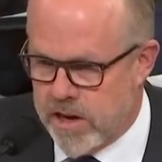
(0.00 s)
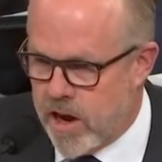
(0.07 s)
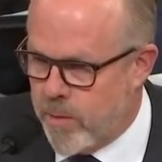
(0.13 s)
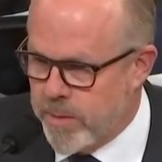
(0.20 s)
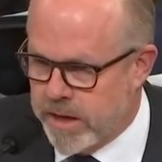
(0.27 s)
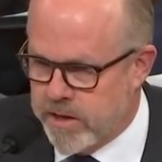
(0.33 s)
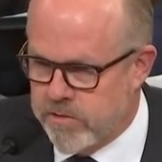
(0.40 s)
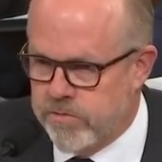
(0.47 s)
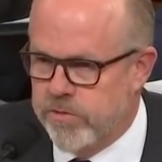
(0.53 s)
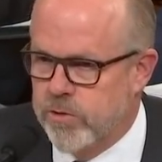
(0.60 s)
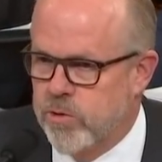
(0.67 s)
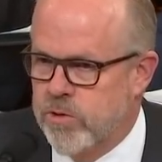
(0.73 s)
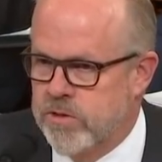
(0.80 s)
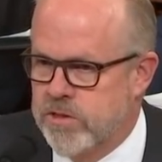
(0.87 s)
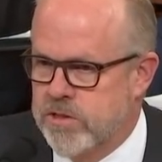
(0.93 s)
economic
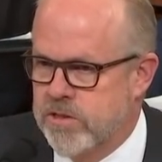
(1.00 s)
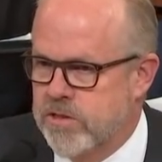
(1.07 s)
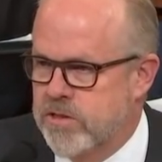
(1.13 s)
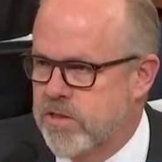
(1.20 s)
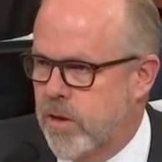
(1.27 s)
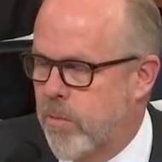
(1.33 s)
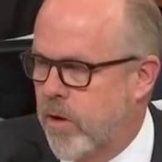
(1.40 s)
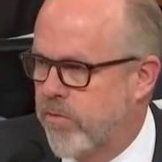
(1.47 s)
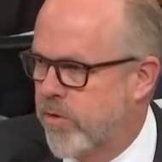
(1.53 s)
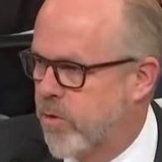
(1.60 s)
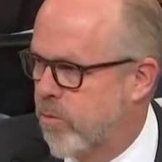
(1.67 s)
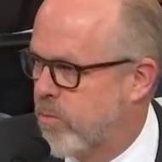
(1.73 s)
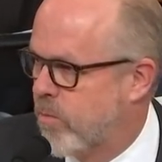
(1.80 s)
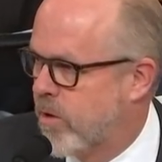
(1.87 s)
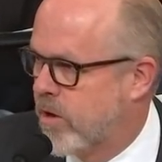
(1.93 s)
influences, some of
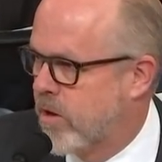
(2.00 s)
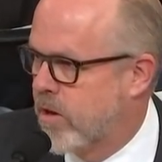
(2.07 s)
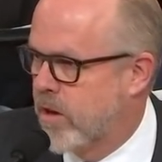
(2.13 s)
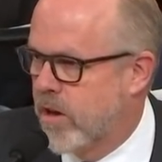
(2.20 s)
them